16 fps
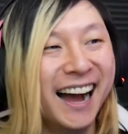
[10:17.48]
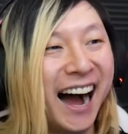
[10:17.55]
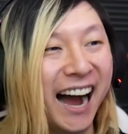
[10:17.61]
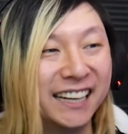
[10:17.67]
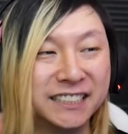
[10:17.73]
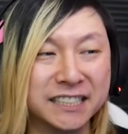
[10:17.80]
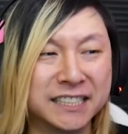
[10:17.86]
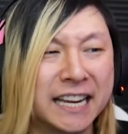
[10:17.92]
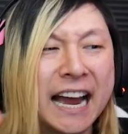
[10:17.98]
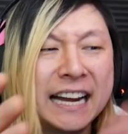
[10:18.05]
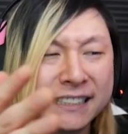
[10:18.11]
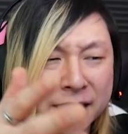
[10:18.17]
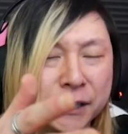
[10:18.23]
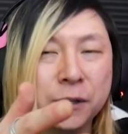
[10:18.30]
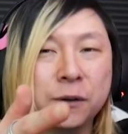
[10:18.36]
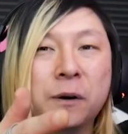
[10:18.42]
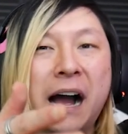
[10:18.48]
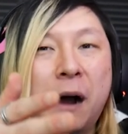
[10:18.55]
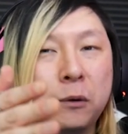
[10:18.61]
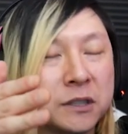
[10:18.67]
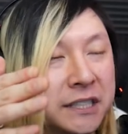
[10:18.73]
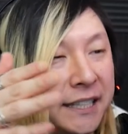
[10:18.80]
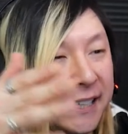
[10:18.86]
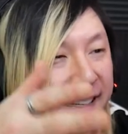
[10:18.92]
I just had to. I
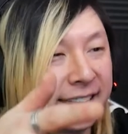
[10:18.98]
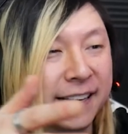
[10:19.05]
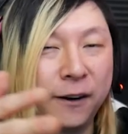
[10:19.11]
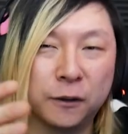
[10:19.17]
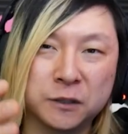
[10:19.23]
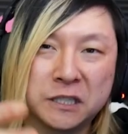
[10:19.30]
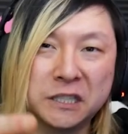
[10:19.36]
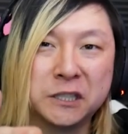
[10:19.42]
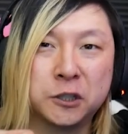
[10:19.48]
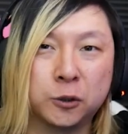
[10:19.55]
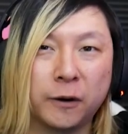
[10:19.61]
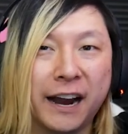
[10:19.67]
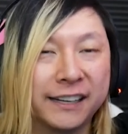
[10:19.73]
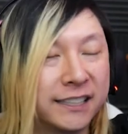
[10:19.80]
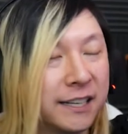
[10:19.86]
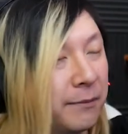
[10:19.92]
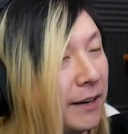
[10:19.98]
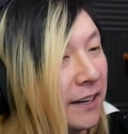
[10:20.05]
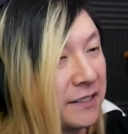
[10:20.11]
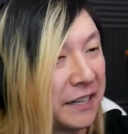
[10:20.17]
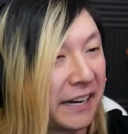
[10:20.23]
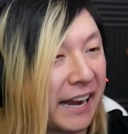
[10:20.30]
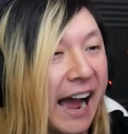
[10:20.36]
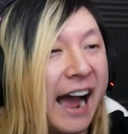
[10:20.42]
was sitting there, it was distracting me. I was
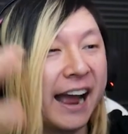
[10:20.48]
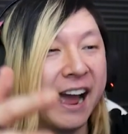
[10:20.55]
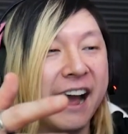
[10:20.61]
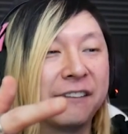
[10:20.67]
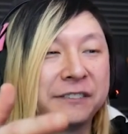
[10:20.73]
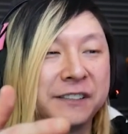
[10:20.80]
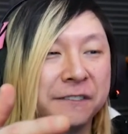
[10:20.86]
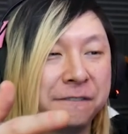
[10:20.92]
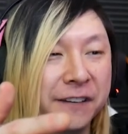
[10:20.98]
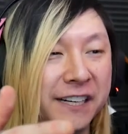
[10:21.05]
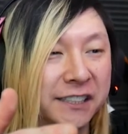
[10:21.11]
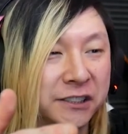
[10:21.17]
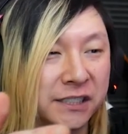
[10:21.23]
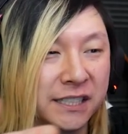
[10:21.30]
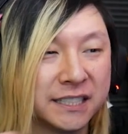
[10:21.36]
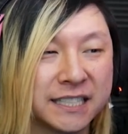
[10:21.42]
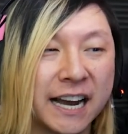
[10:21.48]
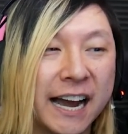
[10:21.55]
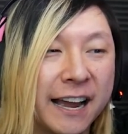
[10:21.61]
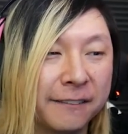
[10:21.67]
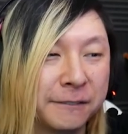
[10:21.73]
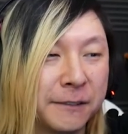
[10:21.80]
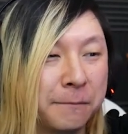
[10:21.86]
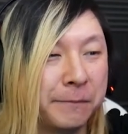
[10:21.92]
like, I have to finish this. I
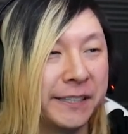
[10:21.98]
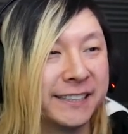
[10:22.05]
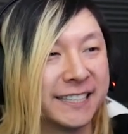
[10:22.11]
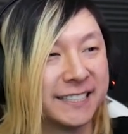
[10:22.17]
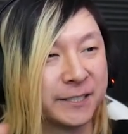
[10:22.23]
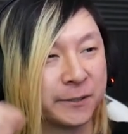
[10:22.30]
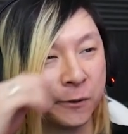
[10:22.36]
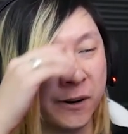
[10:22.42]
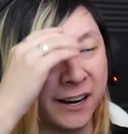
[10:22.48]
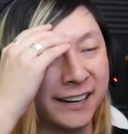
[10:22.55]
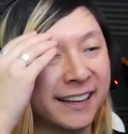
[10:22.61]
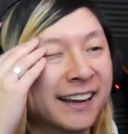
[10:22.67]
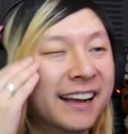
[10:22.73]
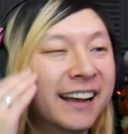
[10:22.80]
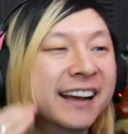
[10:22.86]
have to beat this one.